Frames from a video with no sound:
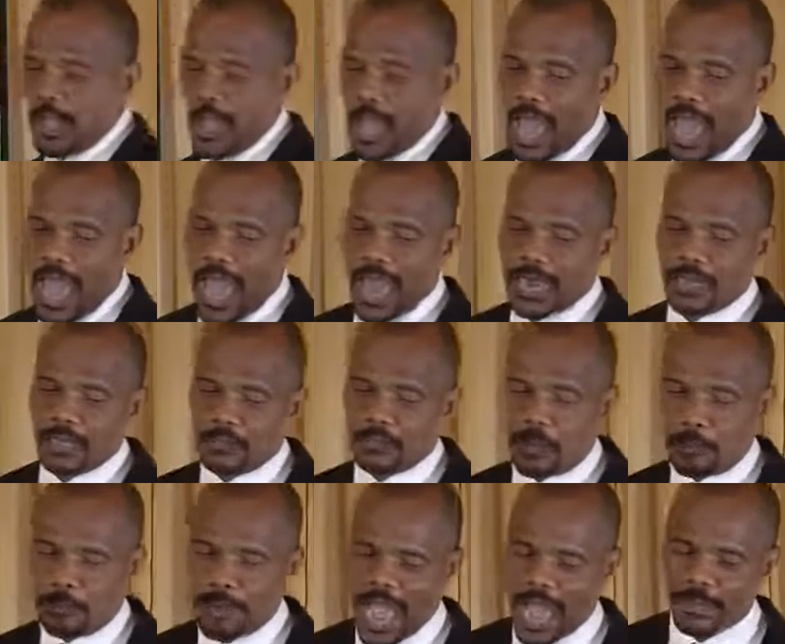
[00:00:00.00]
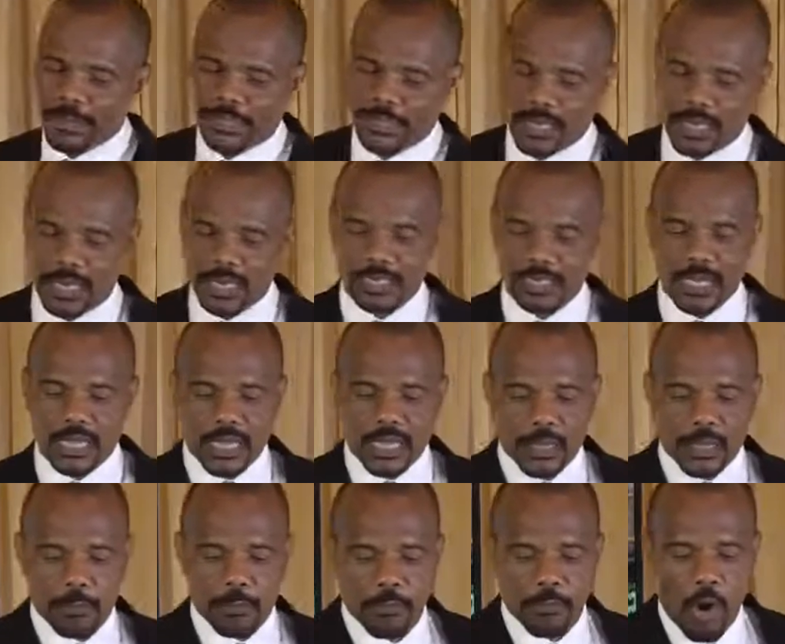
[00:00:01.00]
And the Bible says,
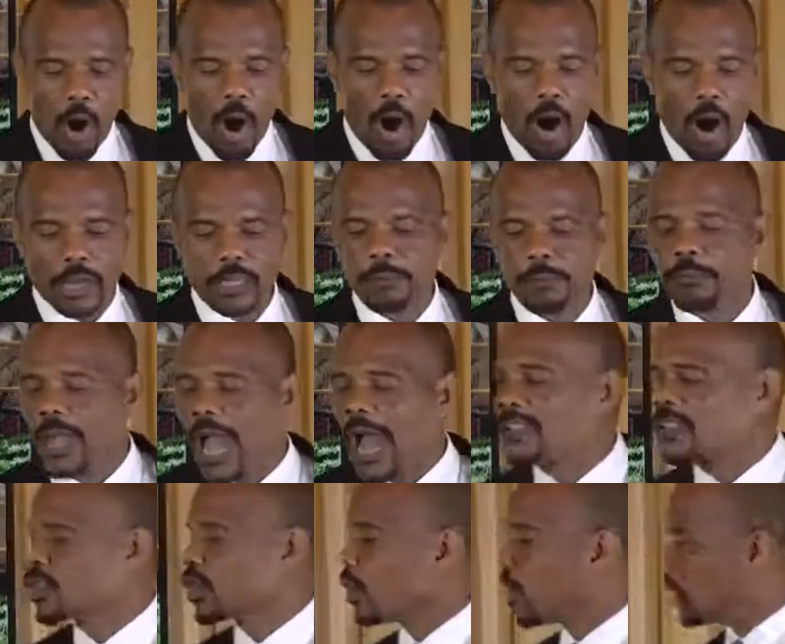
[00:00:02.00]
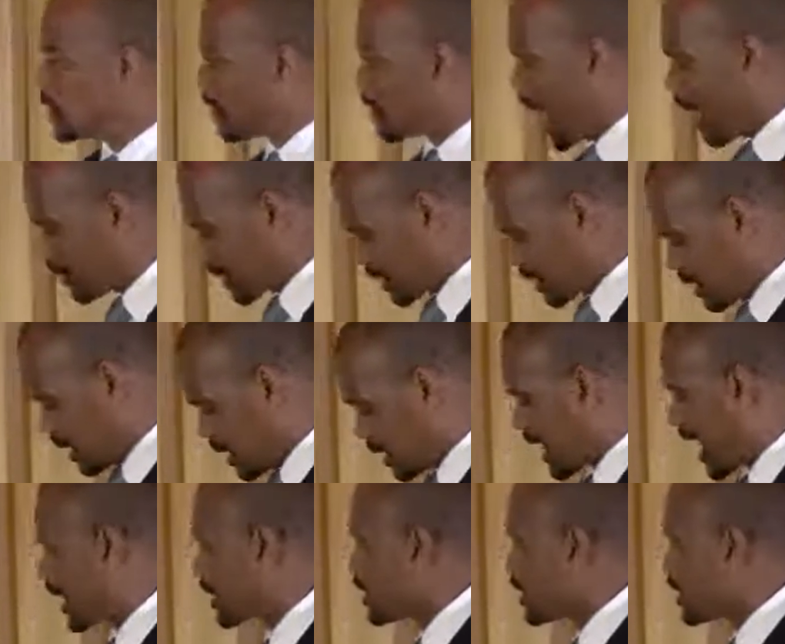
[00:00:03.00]
God, and so the Bible says that